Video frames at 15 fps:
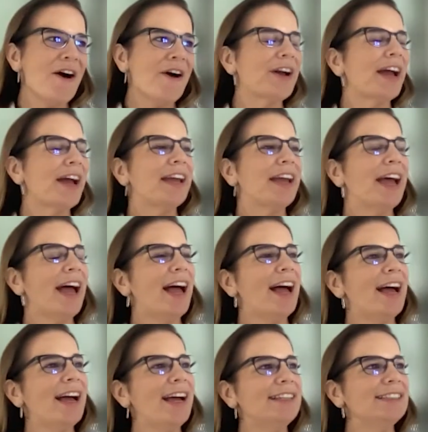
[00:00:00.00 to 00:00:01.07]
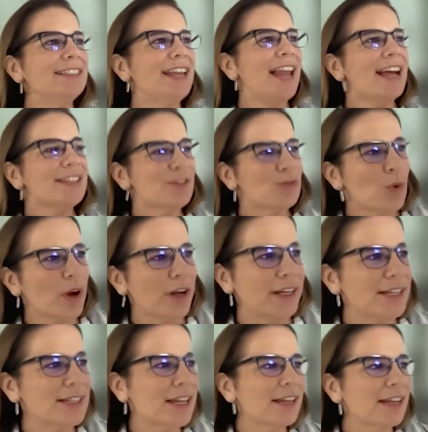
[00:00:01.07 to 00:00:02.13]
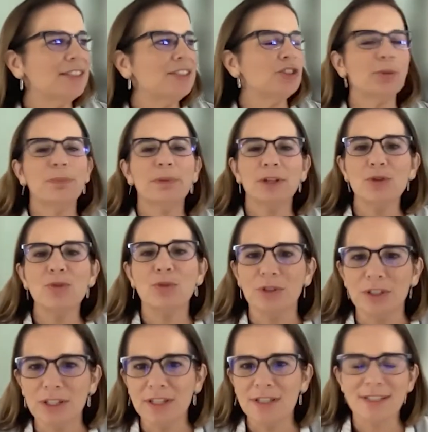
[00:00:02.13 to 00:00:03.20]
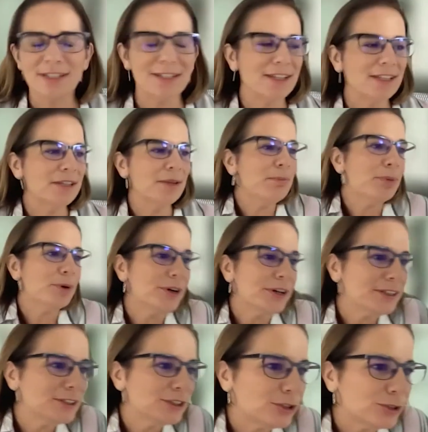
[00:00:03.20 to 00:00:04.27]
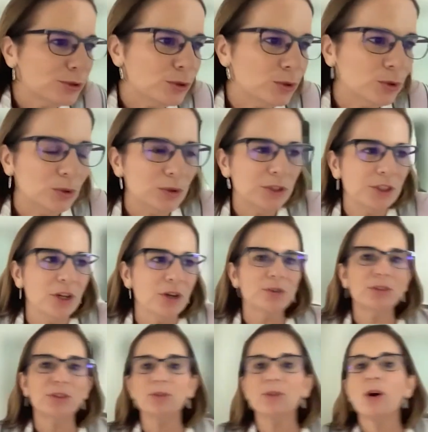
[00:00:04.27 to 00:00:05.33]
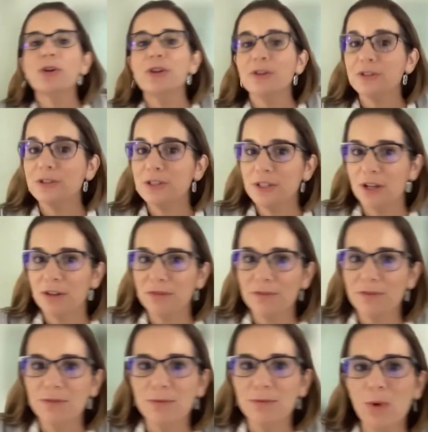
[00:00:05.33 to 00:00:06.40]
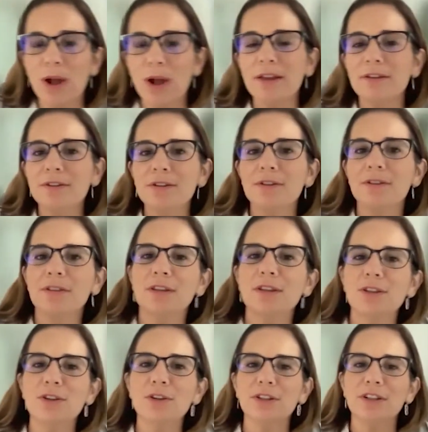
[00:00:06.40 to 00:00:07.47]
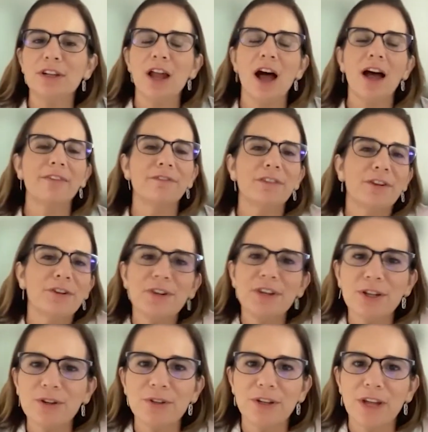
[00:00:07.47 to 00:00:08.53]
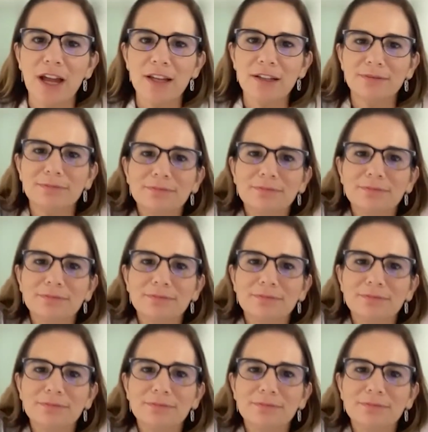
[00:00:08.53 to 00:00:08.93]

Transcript: Okay, and last one. As an entrepreneur, it's important to know yourself. What do you think you're not very good at?